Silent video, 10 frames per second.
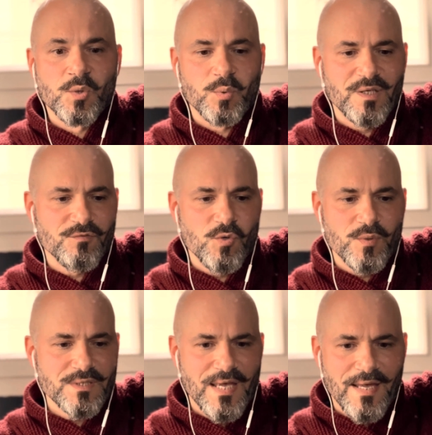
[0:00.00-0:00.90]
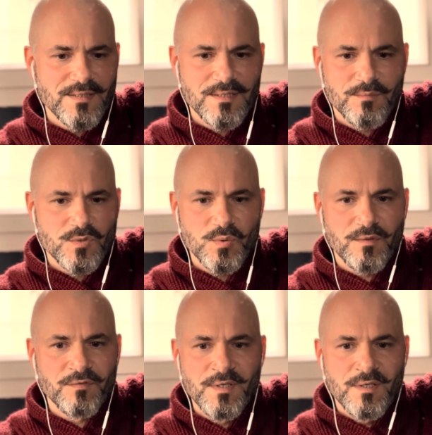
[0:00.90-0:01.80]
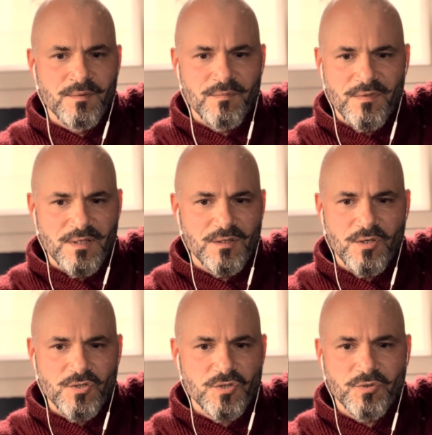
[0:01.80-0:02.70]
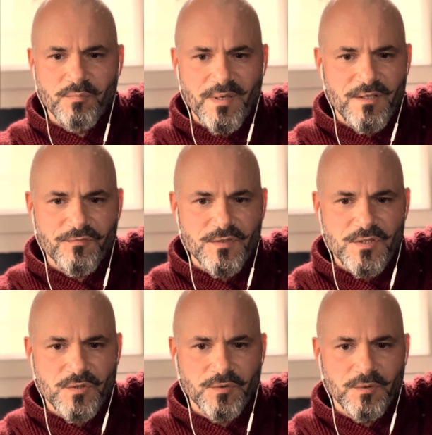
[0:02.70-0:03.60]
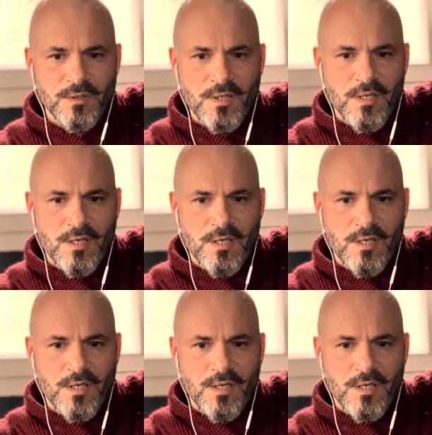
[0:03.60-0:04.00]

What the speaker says: we have always had some sort of theological, metaphysical